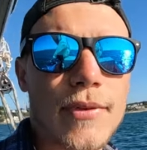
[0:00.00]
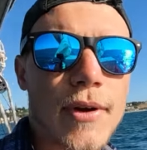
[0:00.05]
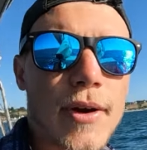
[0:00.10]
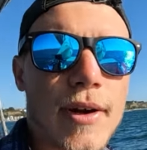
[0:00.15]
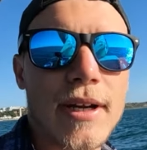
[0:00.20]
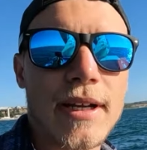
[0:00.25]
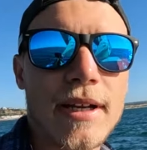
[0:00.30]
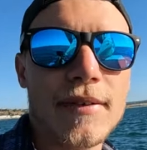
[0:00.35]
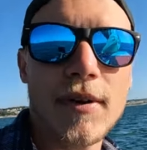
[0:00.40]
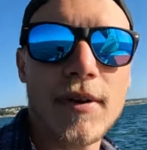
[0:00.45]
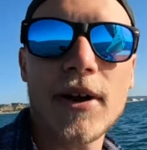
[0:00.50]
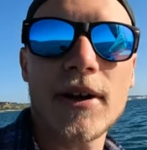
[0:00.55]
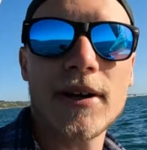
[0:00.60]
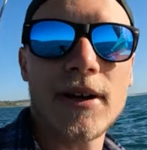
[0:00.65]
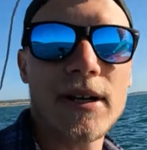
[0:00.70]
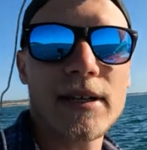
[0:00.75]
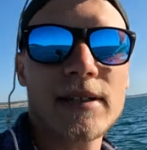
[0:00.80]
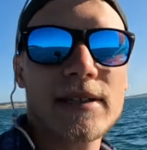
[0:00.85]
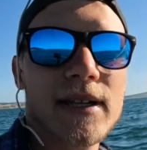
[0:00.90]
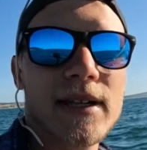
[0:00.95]
very, very
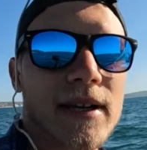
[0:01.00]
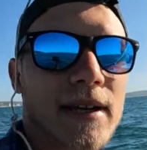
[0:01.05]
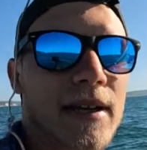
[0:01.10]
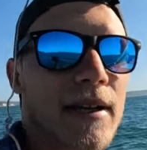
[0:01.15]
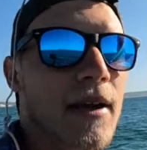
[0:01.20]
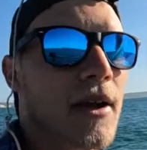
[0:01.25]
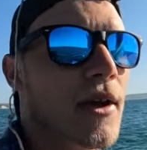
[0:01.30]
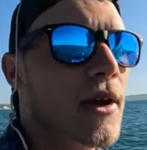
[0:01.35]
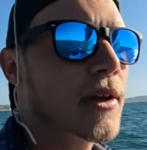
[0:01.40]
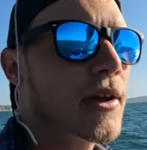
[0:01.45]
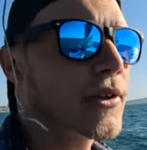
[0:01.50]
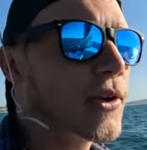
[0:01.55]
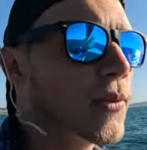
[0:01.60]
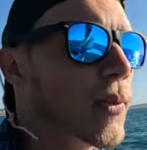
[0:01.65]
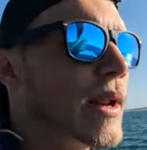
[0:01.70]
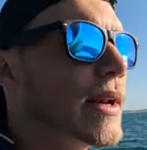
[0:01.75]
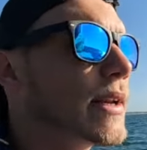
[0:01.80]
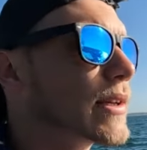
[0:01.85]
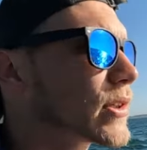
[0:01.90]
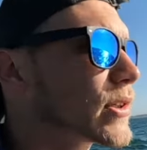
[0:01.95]
nice day. The
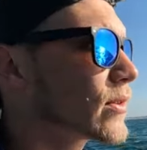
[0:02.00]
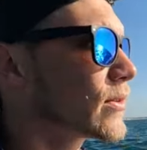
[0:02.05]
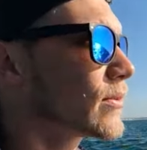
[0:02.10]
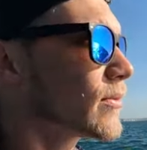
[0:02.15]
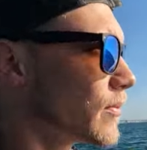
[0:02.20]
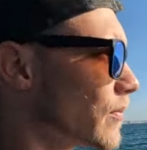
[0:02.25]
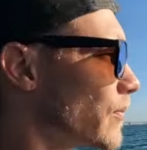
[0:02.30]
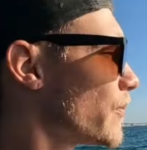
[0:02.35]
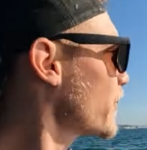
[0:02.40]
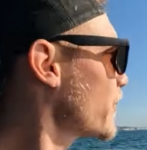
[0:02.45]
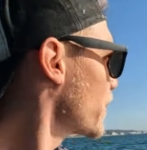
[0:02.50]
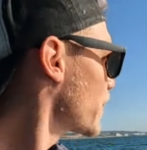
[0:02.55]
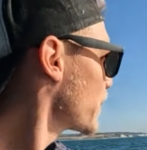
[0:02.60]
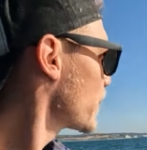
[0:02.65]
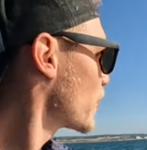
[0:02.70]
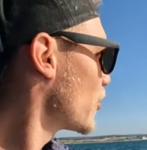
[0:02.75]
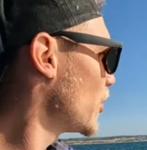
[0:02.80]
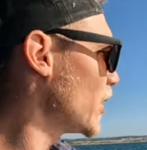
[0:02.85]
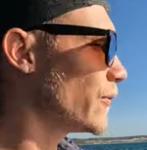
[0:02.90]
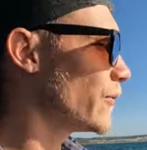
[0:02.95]
wind is
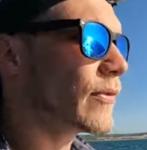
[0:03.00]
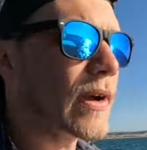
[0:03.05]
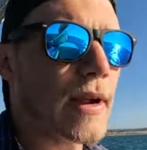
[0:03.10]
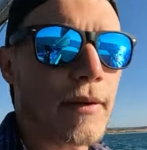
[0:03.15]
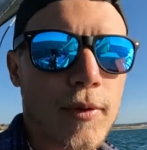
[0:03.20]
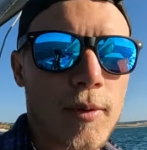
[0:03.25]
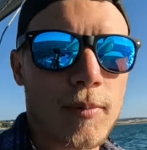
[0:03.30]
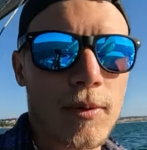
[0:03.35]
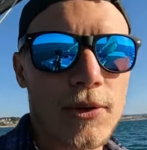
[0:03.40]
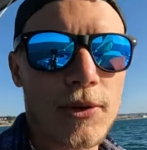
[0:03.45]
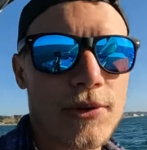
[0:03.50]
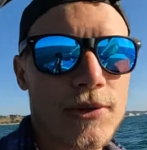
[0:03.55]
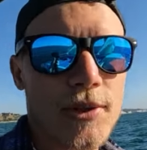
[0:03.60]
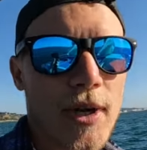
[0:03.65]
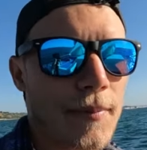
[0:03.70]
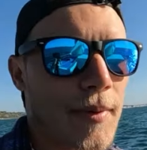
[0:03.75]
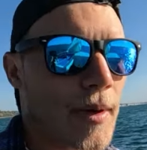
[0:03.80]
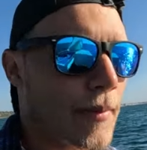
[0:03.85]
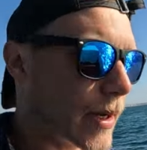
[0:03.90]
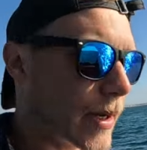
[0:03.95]
pretty favourable, so
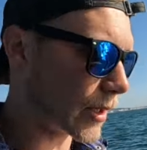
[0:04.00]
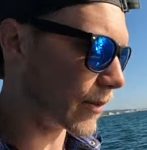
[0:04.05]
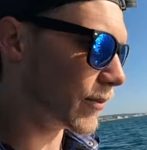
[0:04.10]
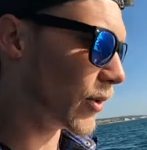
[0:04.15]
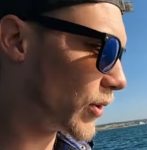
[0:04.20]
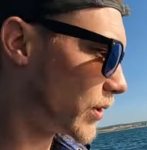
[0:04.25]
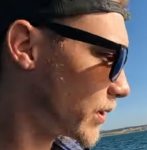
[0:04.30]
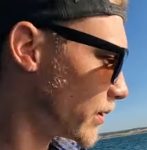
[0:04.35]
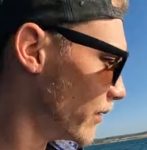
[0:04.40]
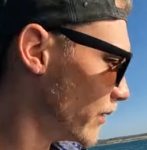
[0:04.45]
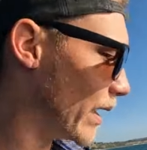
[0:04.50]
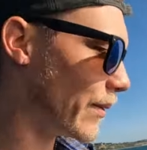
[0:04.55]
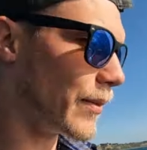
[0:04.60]
I'm going to make the most of